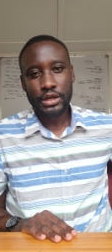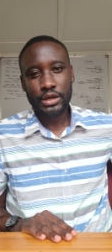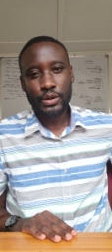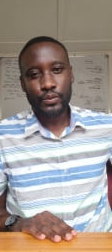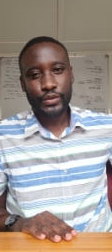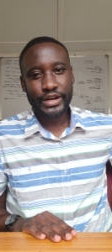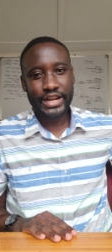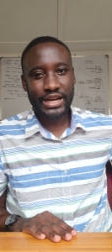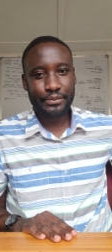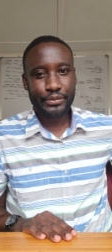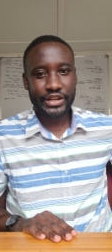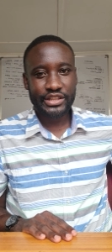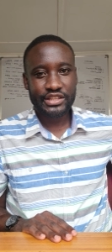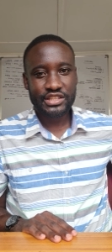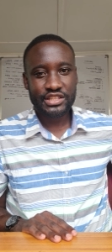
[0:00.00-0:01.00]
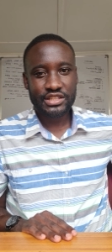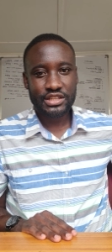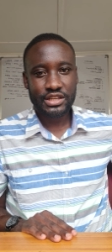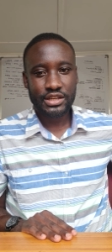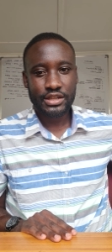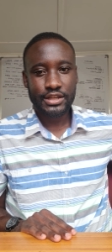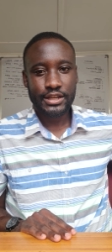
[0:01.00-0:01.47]
What
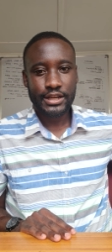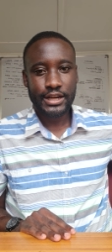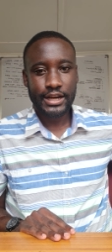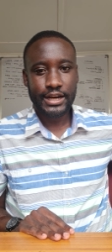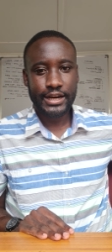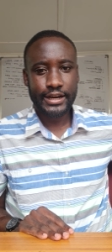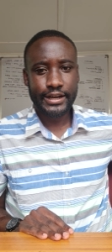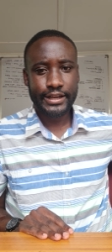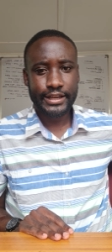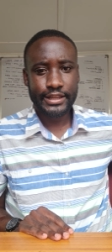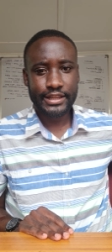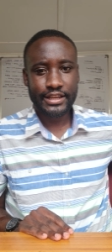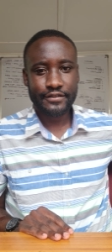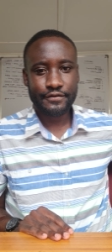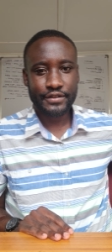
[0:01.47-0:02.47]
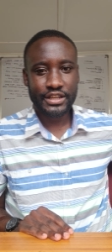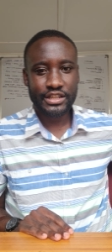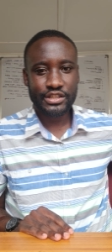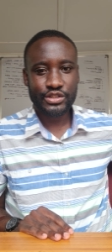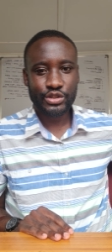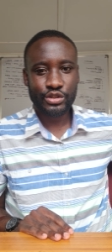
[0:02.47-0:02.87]
happens in the event